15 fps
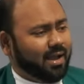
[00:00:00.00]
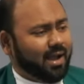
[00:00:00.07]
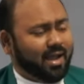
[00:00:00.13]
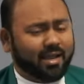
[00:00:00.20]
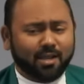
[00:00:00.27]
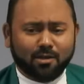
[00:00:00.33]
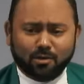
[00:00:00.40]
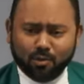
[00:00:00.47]

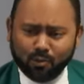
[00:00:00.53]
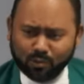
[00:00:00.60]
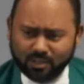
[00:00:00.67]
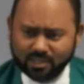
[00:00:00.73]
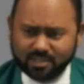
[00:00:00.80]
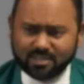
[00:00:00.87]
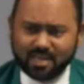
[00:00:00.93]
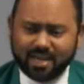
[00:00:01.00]
I can do
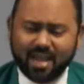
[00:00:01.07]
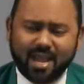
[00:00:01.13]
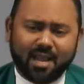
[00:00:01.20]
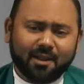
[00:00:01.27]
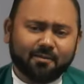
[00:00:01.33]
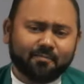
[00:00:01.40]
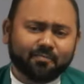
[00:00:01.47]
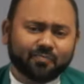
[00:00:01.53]
this
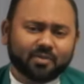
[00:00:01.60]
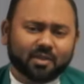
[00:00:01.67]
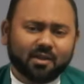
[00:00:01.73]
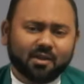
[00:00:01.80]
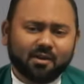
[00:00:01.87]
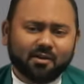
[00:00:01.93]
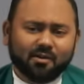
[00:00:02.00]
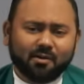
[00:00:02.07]
again
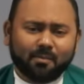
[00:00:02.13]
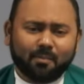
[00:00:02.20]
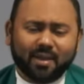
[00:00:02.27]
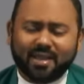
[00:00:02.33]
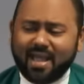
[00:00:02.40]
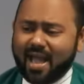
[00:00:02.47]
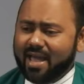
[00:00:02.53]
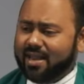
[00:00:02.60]

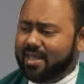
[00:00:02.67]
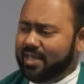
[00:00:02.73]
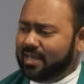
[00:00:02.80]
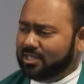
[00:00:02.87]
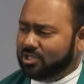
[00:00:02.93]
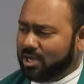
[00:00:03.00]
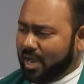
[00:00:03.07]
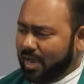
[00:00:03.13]
by carrying
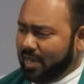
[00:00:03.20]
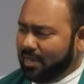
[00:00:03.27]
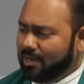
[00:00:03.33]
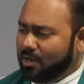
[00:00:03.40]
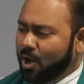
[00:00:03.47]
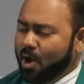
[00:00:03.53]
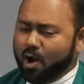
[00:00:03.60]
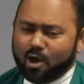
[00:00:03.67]
a
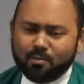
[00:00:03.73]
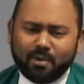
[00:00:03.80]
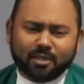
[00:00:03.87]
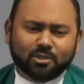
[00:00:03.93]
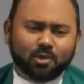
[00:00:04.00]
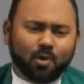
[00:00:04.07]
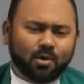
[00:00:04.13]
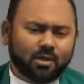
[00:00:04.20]
child on
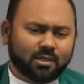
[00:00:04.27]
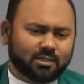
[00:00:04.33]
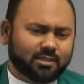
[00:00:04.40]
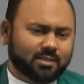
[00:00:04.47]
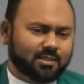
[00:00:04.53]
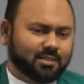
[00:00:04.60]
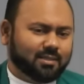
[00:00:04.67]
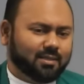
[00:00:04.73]
my
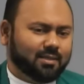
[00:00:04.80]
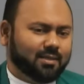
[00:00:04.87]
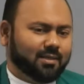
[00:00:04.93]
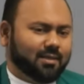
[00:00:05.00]
shoulders?